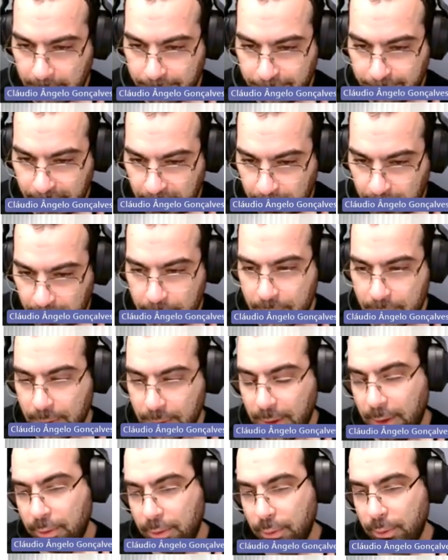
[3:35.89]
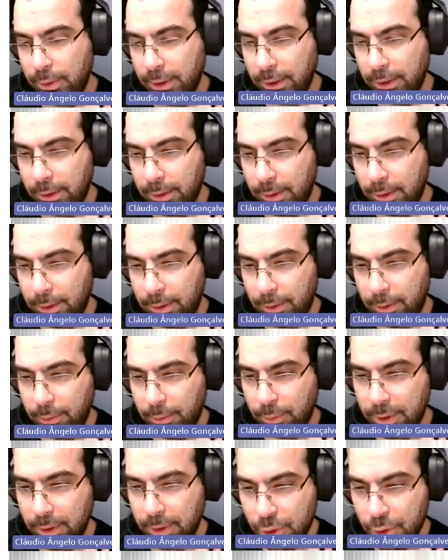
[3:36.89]
feed into
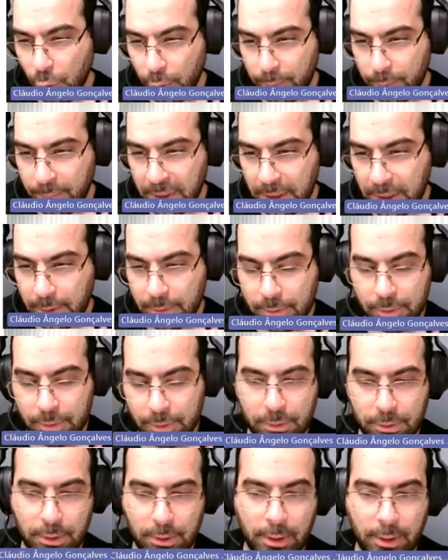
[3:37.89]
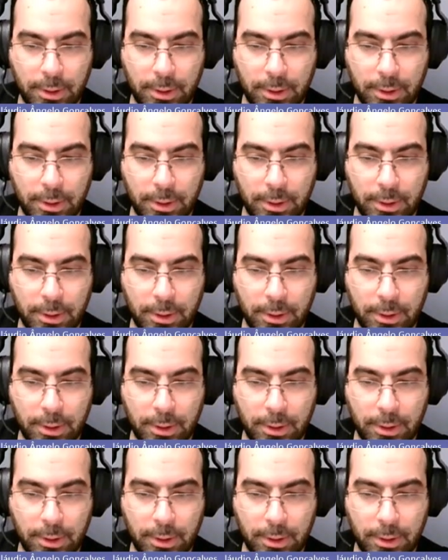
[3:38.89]
the soybeans,